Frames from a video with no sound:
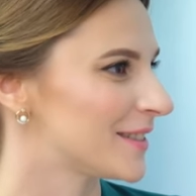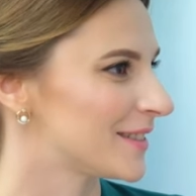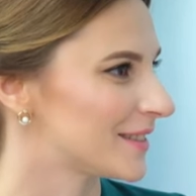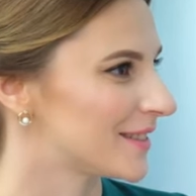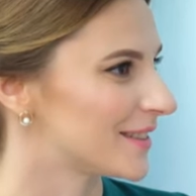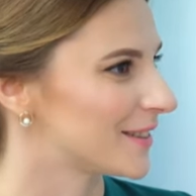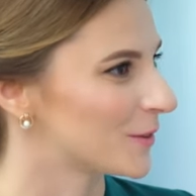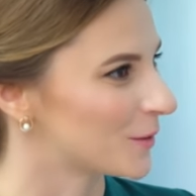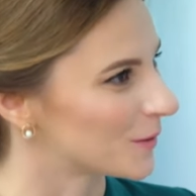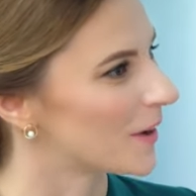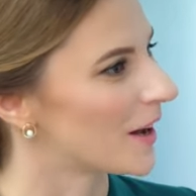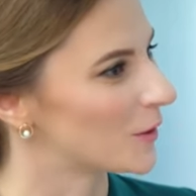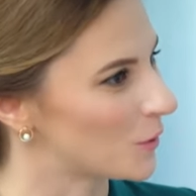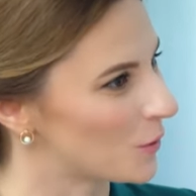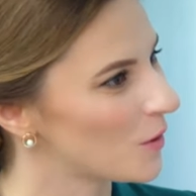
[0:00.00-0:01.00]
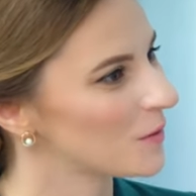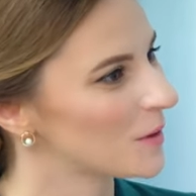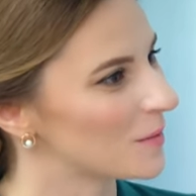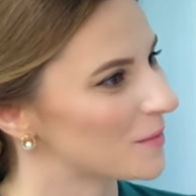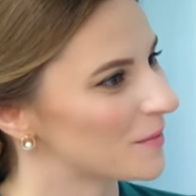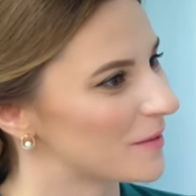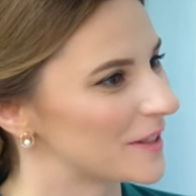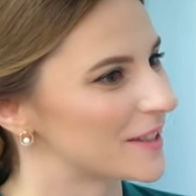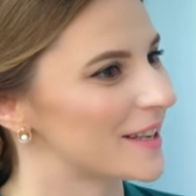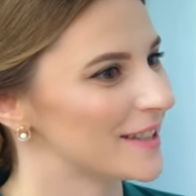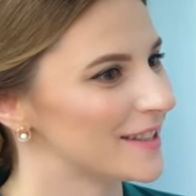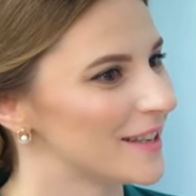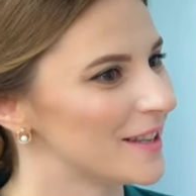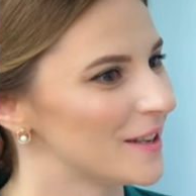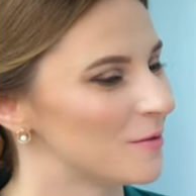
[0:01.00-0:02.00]
Yes. It was precisely said about
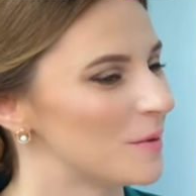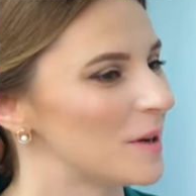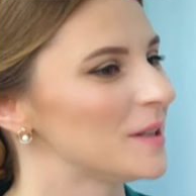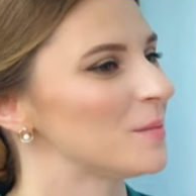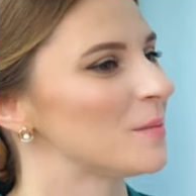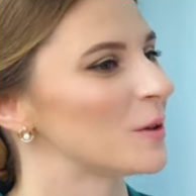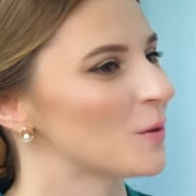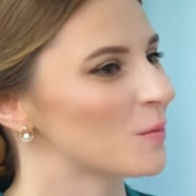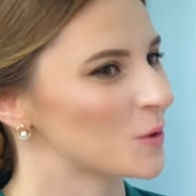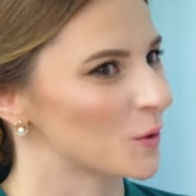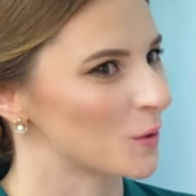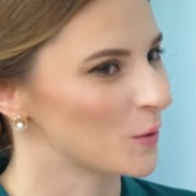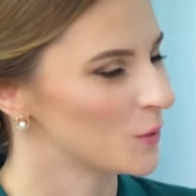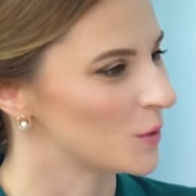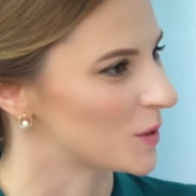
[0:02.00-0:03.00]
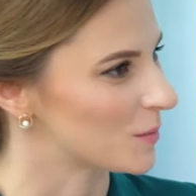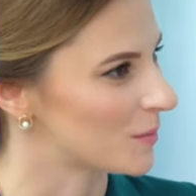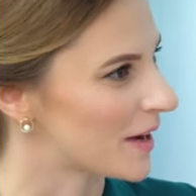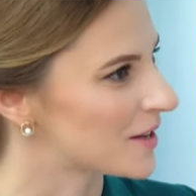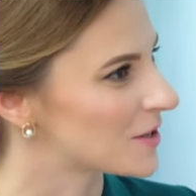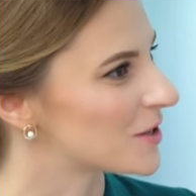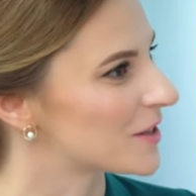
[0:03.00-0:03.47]
spiritual resurrection. Certainly.